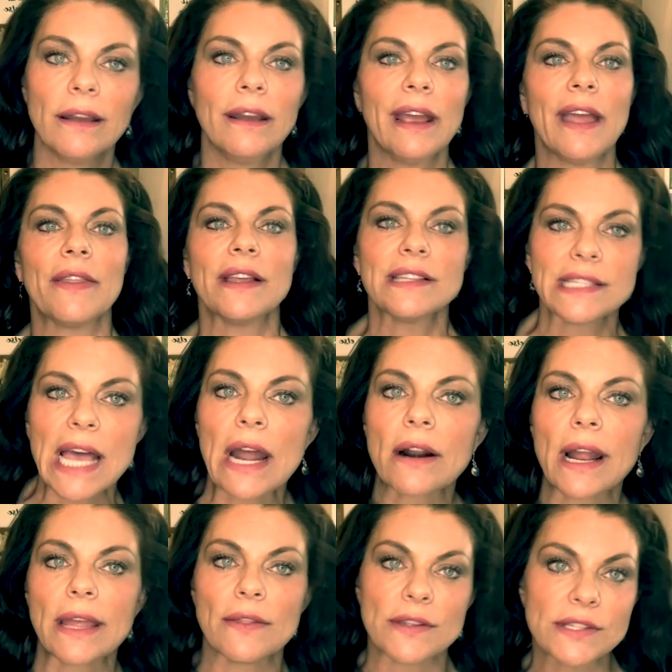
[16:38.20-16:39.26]
and then
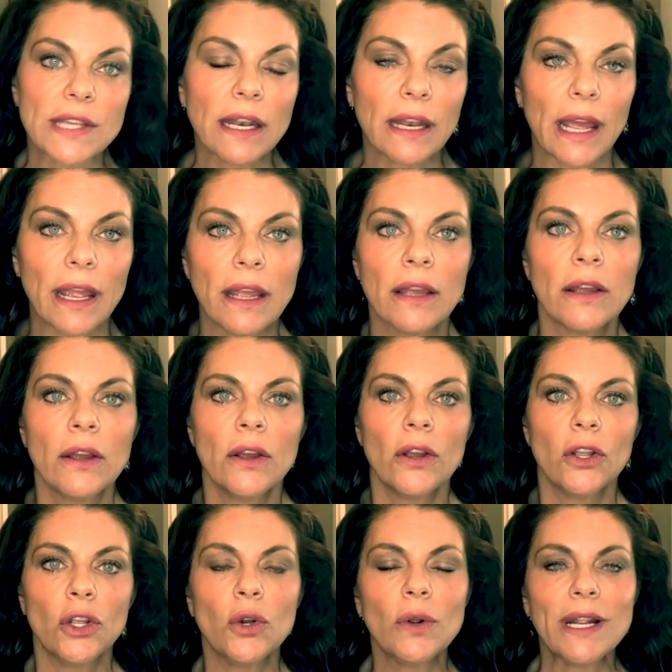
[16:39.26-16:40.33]
Saturday, and then Sunday.
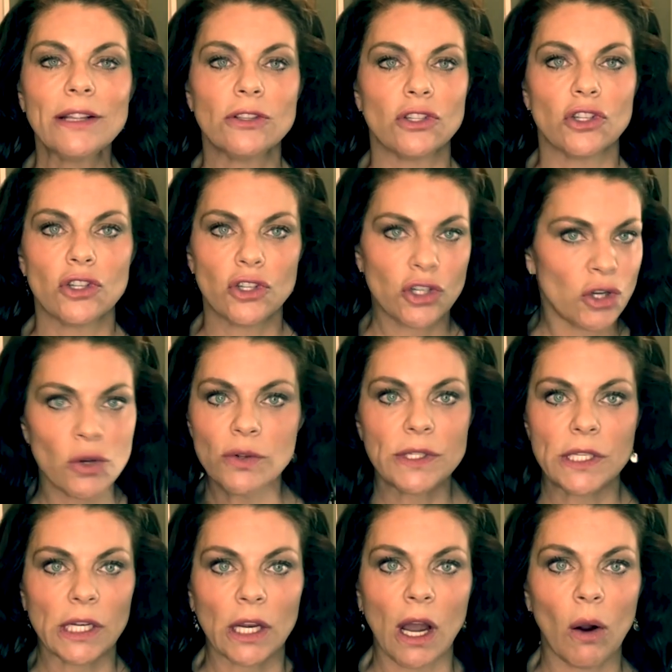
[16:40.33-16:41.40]
You didn't choose
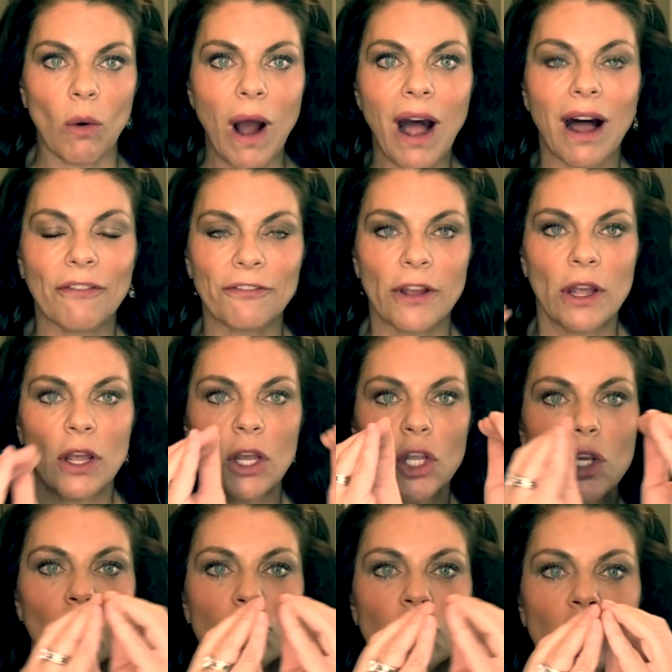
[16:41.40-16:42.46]
to go off.
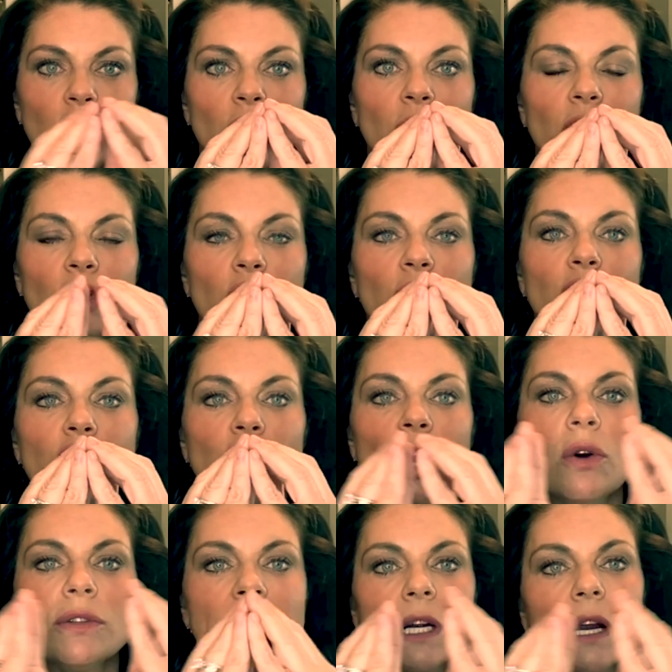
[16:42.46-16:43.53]
You
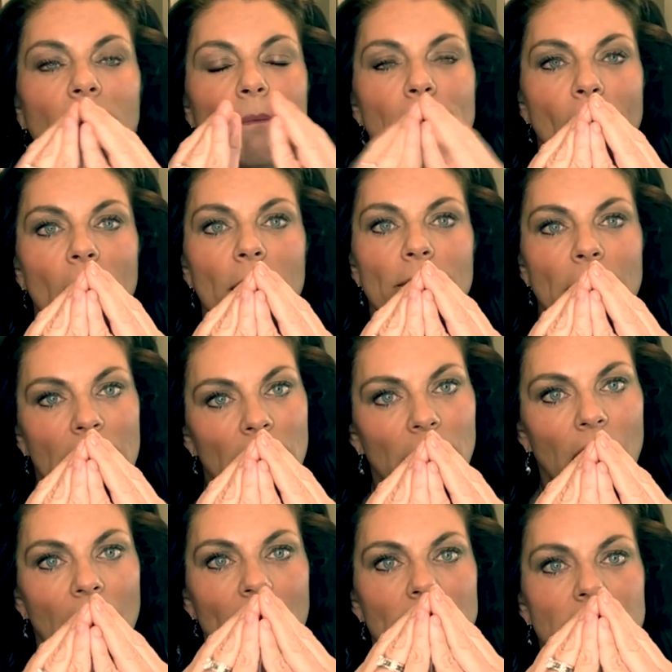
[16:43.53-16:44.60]
chose to
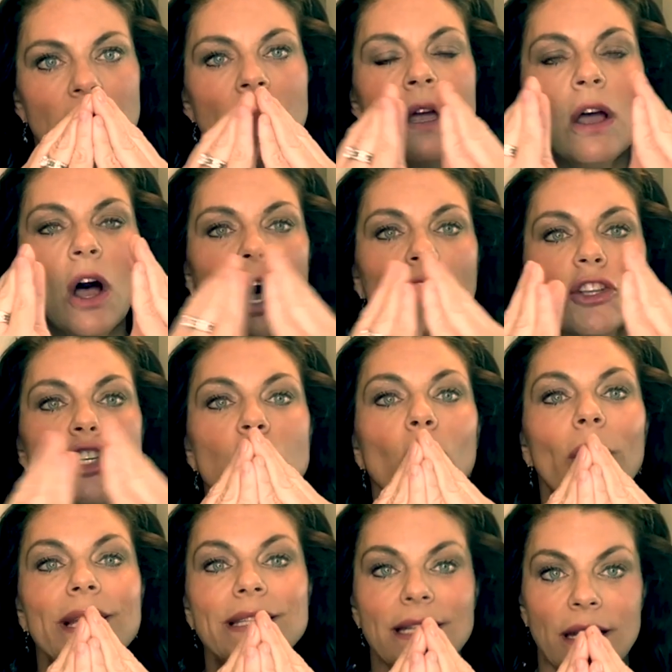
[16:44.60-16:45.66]
compartmentalize a
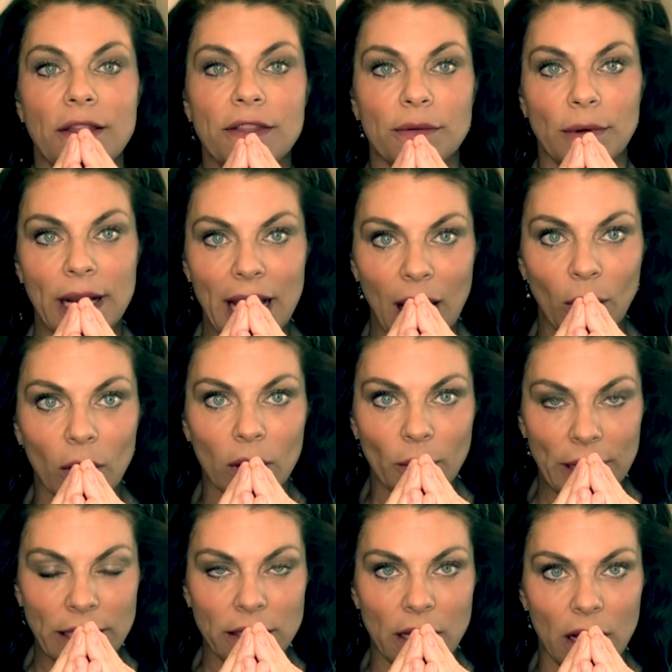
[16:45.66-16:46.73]
choice in a 3-hour
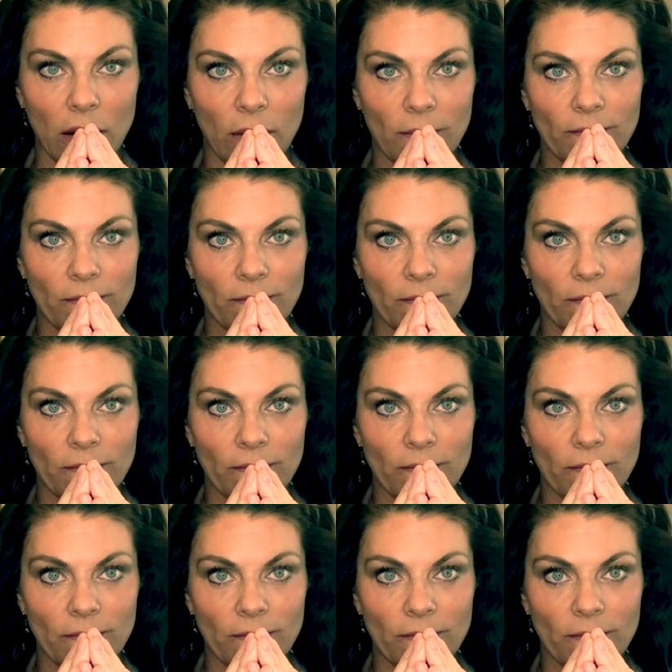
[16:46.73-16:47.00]
window,